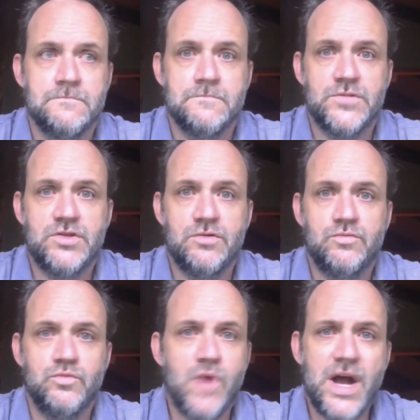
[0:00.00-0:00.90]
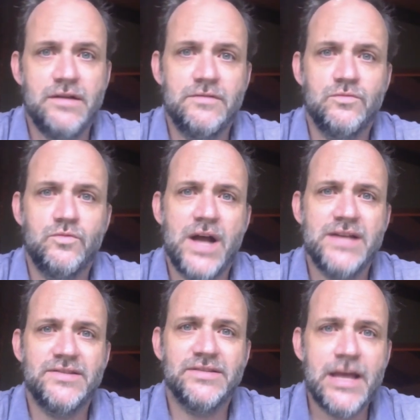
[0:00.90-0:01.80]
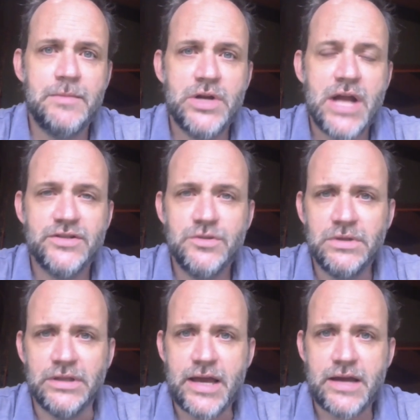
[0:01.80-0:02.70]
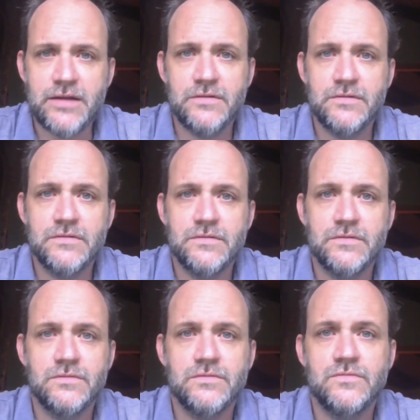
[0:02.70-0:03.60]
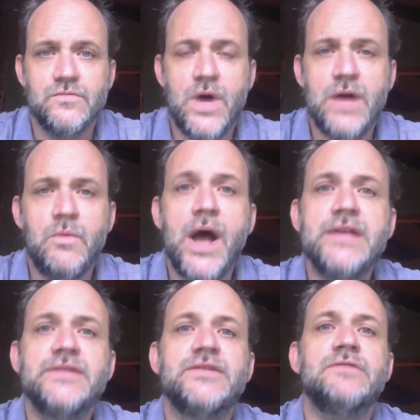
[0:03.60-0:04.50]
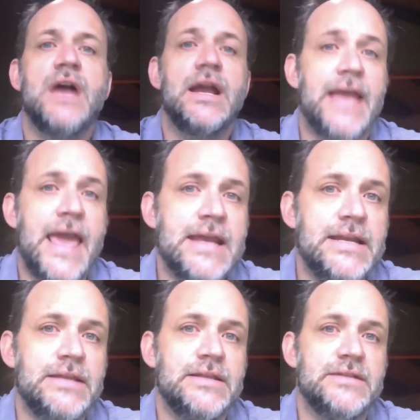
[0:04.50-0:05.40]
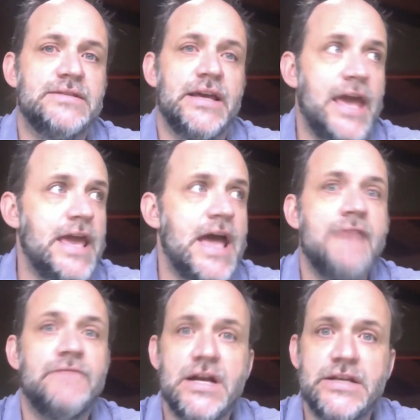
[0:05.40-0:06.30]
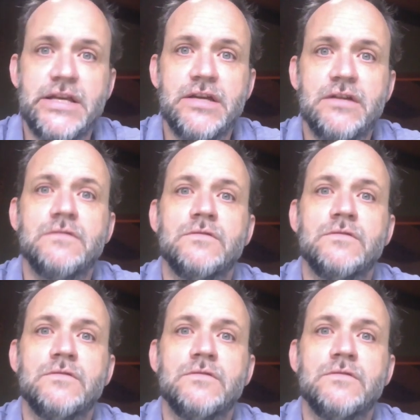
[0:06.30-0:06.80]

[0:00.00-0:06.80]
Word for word: So why why is the library not doing that? Why why is there not a candidate that's like, hey, I have an idea.